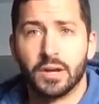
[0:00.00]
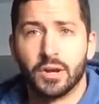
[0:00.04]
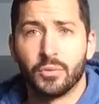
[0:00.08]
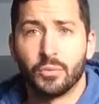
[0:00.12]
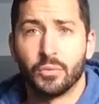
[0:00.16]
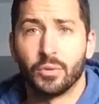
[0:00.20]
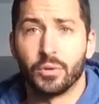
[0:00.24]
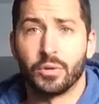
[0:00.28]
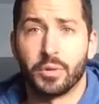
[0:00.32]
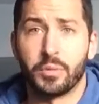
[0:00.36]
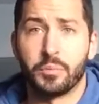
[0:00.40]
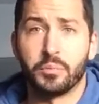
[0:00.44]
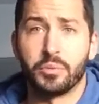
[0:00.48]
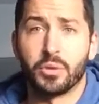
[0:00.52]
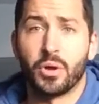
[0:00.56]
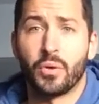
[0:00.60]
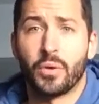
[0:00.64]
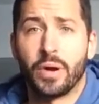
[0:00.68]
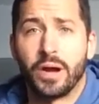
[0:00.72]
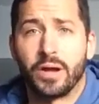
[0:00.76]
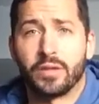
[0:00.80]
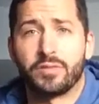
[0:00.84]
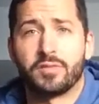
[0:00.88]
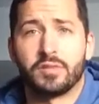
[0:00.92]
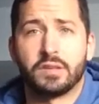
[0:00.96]
really
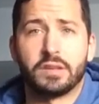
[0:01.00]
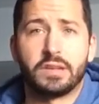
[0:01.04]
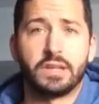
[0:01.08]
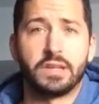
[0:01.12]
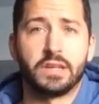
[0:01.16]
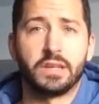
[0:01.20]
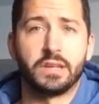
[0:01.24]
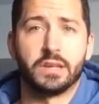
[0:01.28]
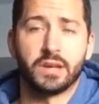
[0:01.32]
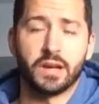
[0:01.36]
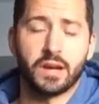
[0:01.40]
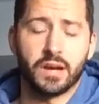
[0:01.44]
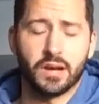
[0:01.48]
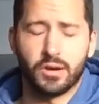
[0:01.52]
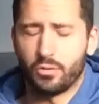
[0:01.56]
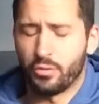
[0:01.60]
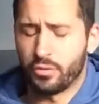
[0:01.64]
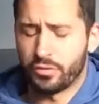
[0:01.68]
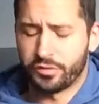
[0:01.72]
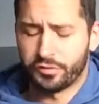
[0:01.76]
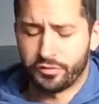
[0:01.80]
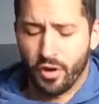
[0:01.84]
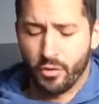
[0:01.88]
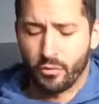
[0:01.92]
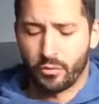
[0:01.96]
blowout city.
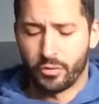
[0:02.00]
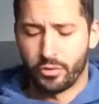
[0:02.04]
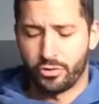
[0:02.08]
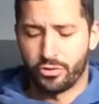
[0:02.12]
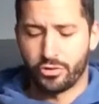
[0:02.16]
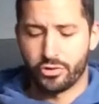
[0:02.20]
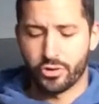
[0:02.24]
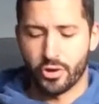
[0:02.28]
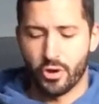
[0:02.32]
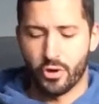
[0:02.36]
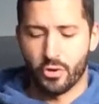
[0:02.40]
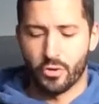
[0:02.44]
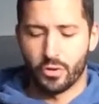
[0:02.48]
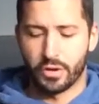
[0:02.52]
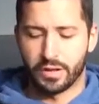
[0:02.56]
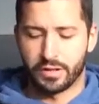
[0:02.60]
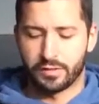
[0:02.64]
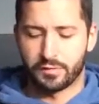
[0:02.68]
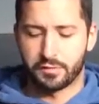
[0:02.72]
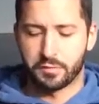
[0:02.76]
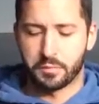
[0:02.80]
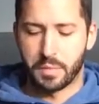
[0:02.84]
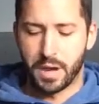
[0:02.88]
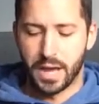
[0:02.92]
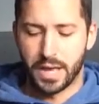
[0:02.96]
We'll start with Joe
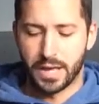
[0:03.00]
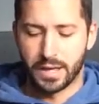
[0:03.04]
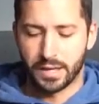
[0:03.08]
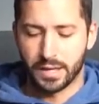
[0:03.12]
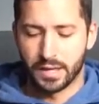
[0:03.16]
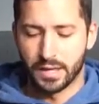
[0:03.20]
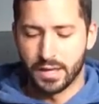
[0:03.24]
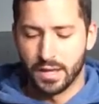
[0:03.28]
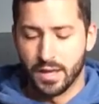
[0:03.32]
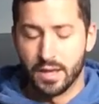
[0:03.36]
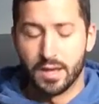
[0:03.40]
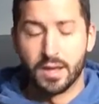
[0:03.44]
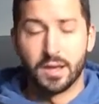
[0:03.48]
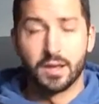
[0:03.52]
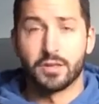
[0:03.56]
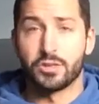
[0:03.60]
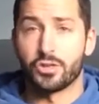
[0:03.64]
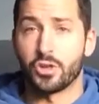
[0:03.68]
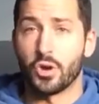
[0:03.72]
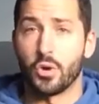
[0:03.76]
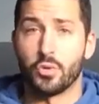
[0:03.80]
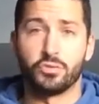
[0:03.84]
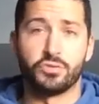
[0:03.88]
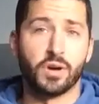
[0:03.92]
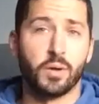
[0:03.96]
against Mike.
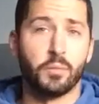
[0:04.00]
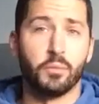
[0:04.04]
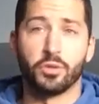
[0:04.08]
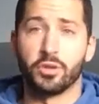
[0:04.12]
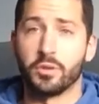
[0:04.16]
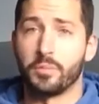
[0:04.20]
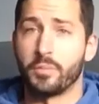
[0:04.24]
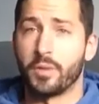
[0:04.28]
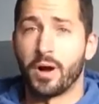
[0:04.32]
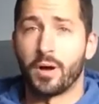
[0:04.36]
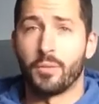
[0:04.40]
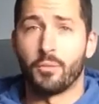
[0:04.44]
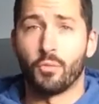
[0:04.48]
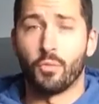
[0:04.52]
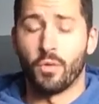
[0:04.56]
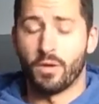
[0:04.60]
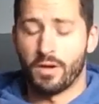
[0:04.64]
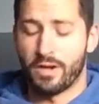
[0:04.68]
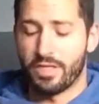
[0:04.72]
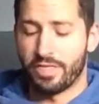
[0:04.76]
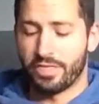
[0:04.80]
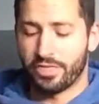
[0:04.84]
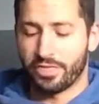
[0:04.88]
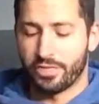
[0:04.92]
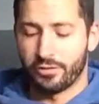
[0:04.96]
Joe doubled them up,
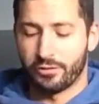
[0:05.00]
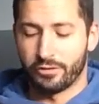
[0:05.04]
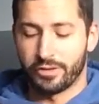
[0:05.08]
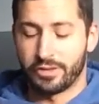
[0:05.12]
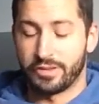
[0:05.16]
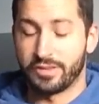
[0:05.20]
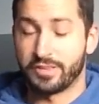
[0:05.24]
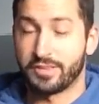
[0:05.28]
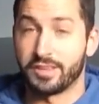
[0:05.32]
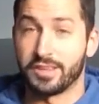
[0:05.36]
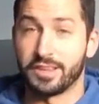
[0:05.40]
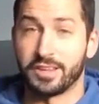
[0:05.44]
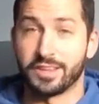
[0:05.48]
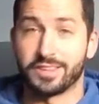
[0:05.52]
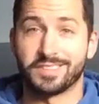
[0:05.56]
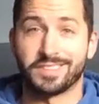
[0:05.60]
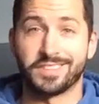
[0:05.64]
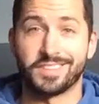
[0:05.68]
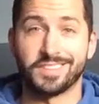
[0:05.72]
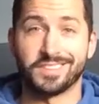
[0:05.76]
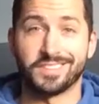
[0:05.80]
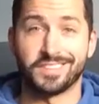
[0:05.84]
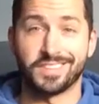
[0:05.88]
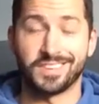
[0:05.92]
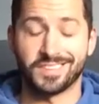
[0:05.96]
136
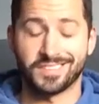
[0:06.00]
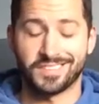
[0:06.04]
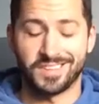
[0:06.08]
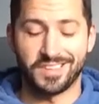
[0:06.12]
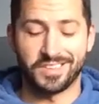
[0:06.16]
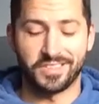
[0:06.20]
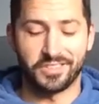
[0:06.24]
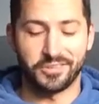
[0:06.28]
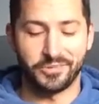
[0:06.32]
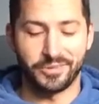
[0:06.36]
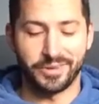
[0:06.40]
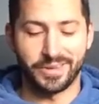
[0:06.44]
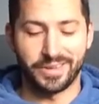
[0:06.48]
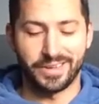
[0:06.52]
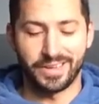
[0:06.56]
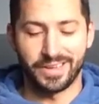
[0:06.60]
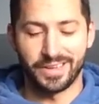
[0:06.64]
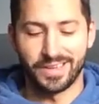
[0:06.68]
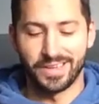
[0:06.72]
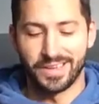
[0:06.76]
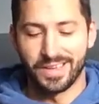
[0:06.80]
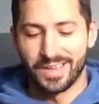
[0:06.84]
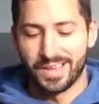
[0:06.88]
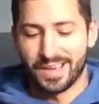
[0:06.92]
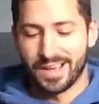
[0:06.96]
to
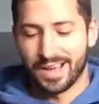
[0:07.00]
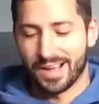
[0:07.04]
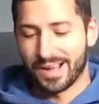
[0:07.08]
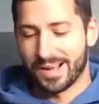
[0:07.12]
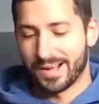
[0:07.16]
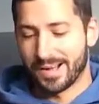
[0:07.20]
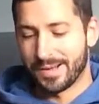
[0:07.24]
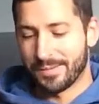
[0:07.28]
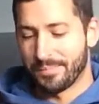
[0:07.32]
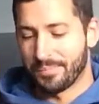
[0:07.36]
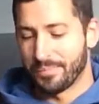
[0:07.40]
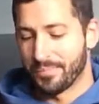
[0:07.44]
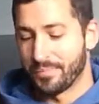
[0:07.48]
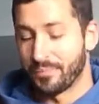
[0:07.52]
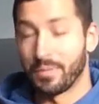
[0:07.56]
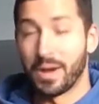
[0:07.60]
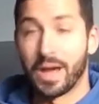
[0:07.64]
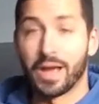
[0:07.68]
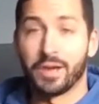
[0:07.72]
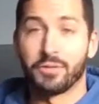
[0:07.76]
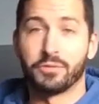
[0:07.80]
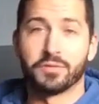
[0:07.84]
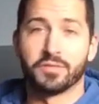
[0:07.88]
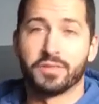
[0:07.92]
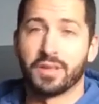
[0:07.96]
63.
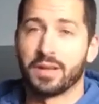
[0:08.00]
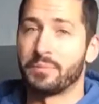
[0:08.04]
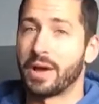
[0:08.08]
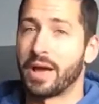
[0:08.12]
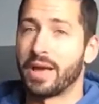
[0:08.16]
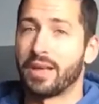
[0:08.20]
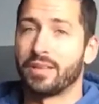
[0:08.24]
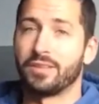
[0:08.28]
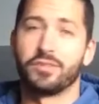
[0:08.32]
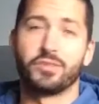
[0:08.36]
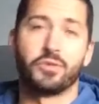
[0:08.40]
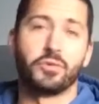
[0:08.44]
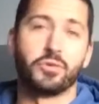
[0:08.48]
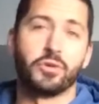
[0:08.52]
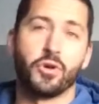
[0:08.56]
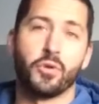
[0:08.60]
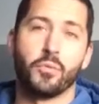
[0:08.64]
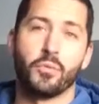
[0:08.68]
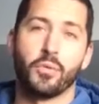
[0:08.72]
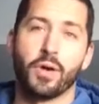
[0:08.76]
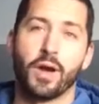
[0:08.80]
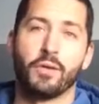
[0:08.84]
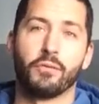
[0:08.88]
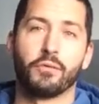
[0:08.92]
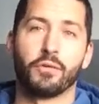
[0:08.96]
Mike was led by Antonio
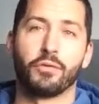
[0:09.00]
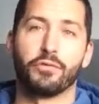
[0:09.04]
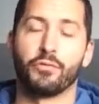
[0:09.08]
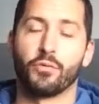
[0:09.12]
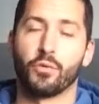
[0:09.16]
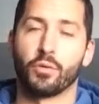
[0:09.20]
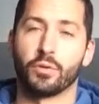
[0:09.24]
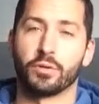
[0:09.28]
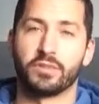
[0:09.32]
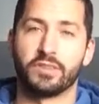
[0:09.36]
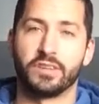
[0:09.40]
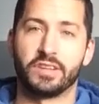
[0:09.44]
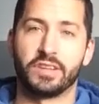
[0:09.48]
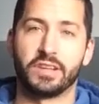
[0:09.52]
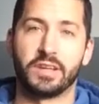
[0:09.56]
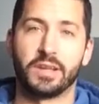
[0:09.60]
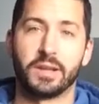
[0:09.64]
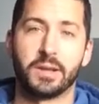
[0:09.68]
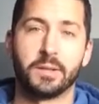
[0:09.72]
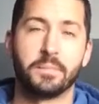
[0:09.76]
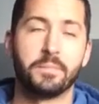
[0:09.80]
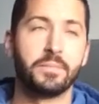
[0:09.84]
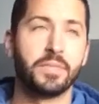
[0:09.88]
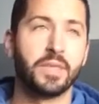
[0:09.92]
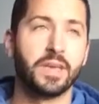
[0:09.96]
Brown with
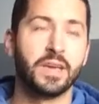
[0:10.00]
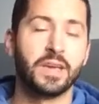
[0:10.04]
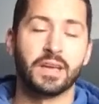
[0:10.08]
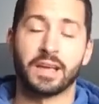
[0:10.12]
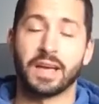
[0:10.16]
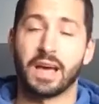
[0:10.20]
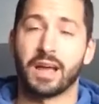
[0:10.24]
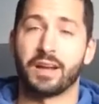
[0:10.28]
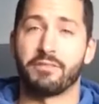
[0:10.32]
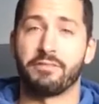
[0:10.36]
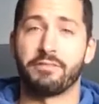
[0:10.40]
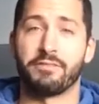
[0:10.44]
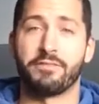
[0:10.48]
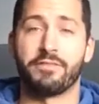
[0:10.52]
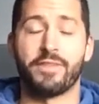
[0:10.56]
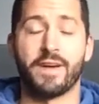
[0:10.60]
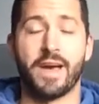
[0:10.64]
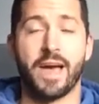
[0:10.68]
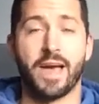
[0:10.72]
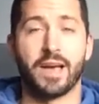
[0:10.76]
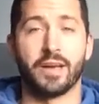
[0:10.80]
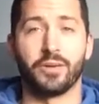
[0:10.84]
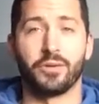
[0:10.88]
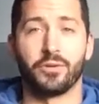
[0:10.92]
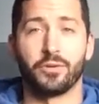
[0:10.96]
14. Got a
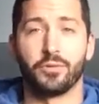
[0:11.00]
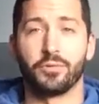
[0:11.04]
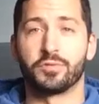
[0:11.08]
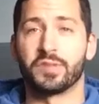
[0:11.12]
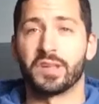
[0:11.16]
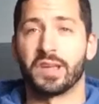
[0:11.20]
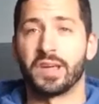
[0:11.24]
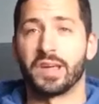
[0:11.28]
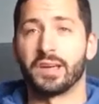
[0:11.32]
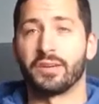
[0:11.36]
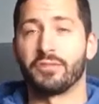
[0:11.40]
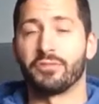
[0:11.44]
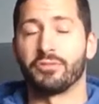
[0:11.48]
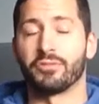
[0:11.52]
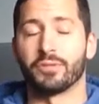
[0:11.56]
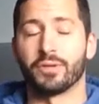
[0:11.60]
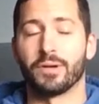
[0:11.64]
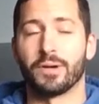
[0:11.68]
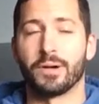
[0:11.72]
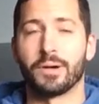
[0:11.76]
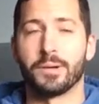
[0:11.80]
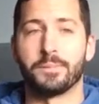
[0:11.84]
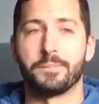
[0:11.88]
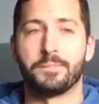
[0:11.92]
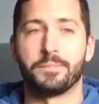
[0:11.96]
fat goose egg
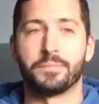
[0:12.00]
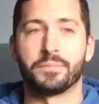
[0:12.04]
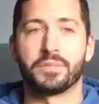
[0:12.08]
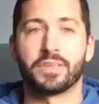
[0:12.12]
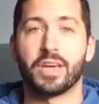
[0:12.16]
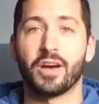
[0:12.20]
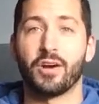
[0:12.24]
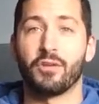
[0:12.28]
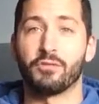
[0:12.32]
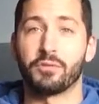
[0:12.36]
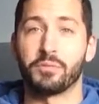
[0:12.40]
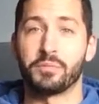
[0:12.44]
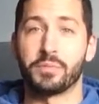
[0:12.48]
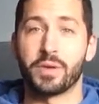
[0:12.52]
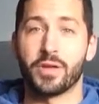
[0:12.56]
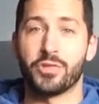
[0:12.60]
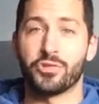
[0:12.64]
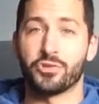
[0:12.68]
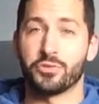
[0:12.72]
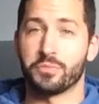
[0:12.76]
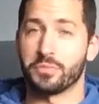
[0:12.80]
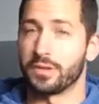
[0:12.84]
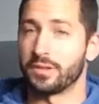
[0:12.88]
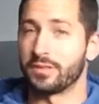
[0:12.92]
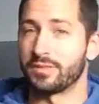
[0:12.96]
from Kelvin
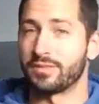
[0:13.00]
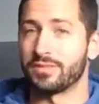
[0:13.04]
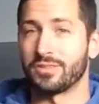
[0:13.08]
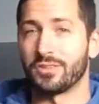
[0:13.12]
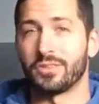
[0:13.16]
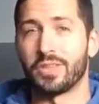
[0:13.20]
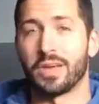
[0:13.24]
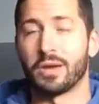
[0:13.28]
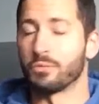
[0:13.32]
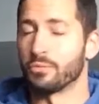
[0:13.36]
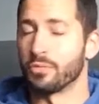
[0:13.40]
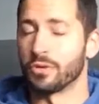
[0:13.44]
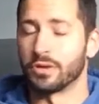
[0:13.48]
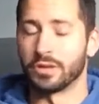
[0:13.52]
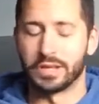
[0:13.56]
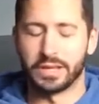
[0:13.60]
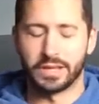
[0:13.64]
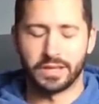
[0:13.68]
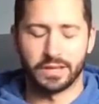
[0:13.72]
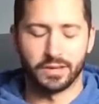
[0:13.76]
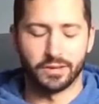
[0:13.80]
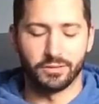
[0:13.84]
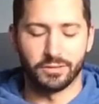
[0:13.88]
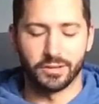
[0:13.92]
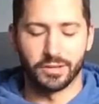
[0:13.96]
Benjamin, so that really
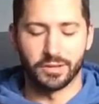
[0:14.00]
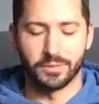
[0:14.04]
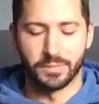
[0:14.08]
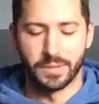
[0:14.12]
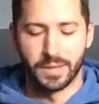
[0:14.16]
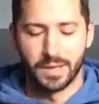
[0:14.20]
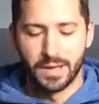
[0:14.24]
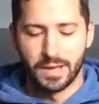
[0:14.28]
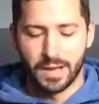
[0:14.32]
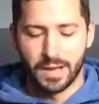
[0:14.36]
killed him.